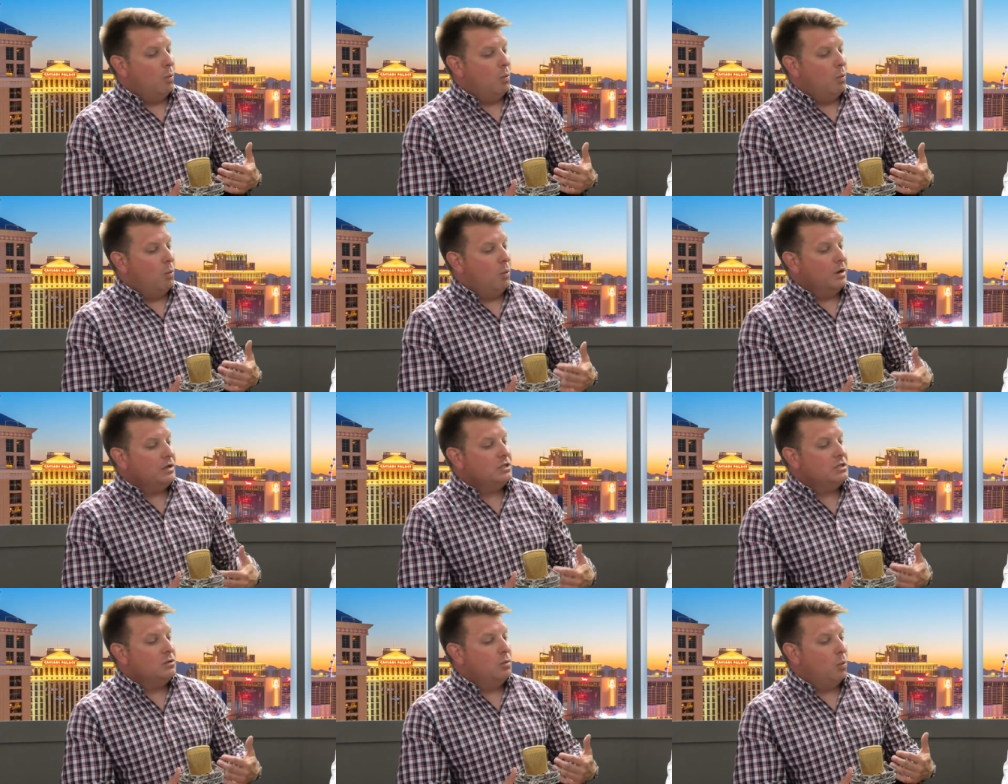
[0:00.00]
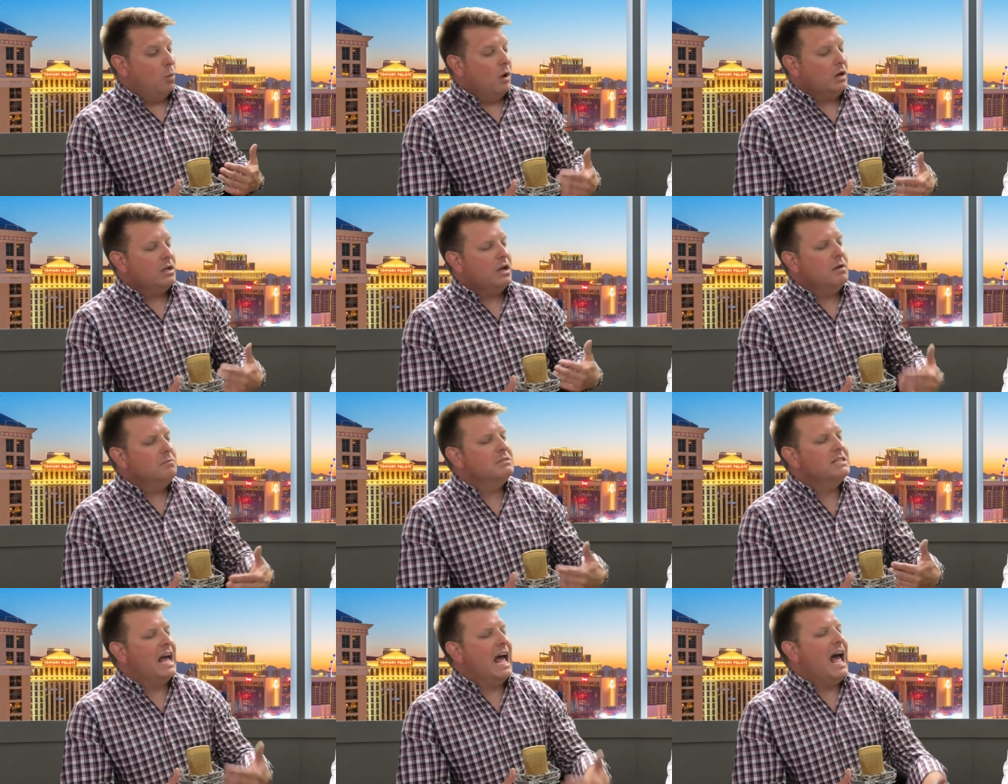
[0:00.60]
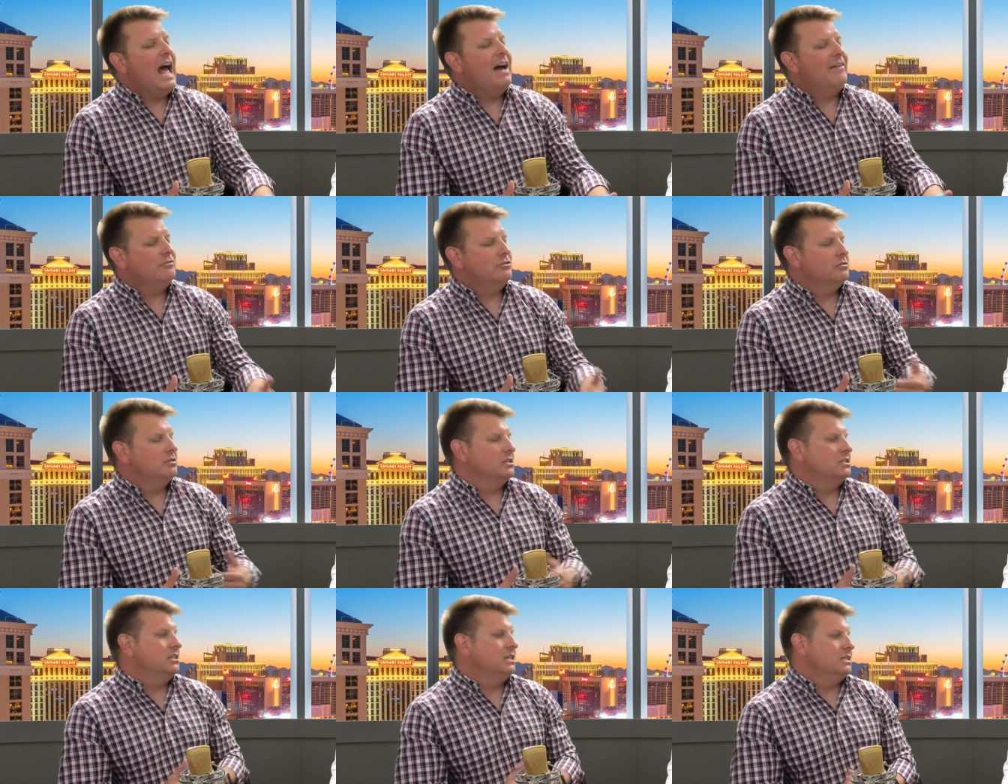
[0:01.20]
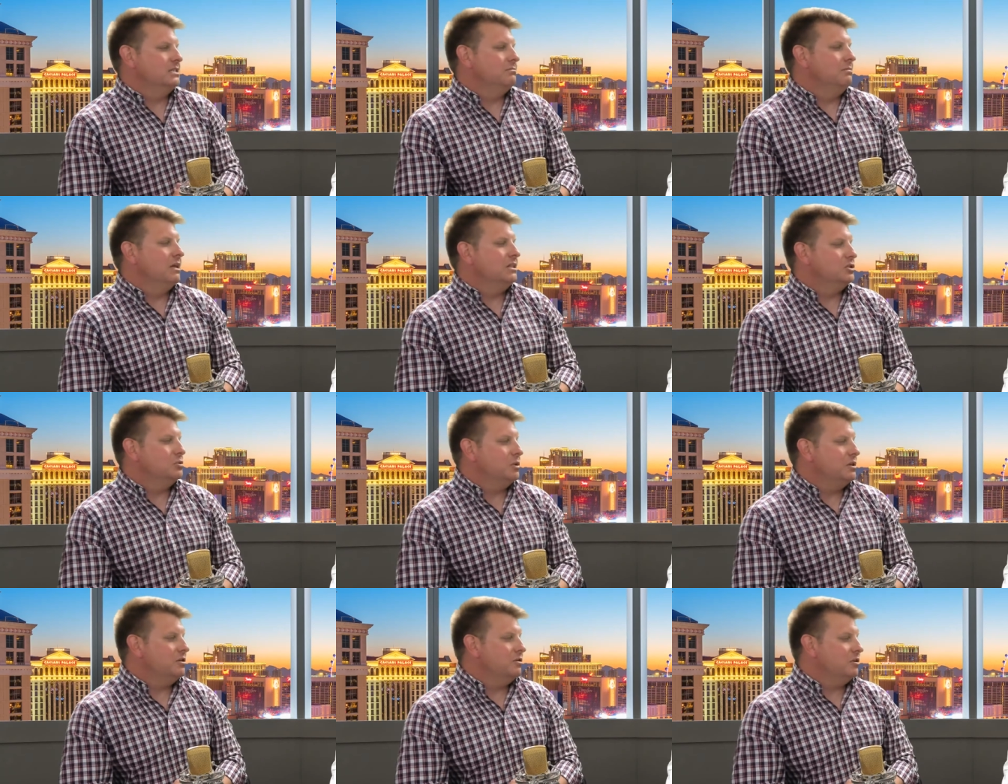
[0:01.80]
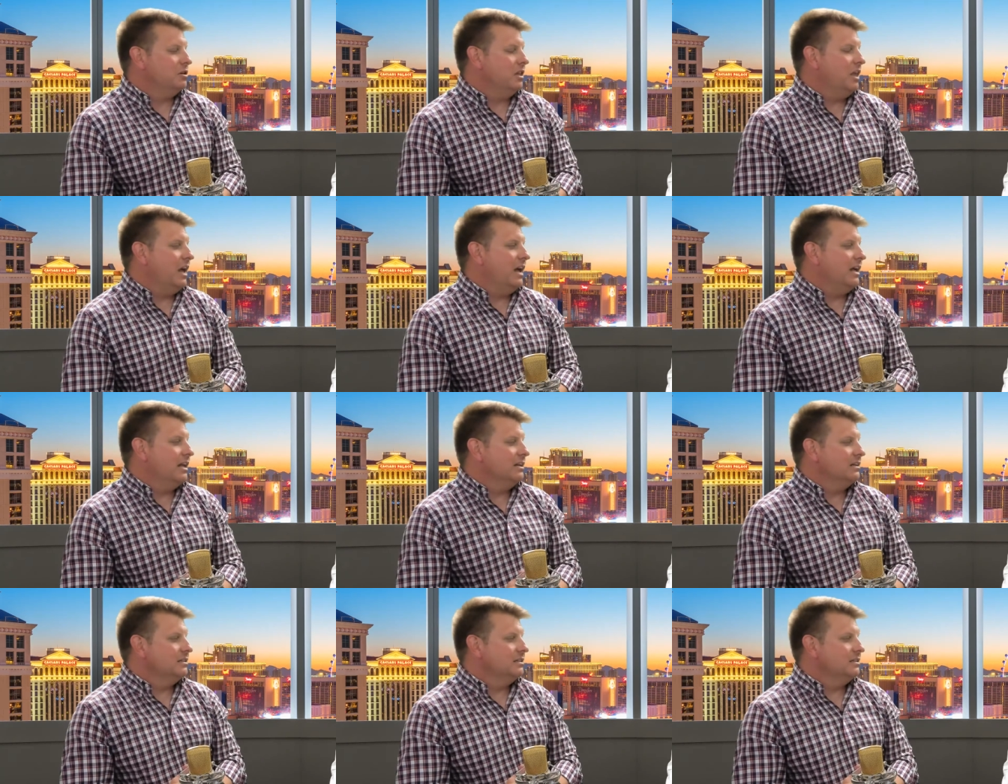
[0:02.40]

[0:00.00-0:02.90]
What, what comes after the six months with your client?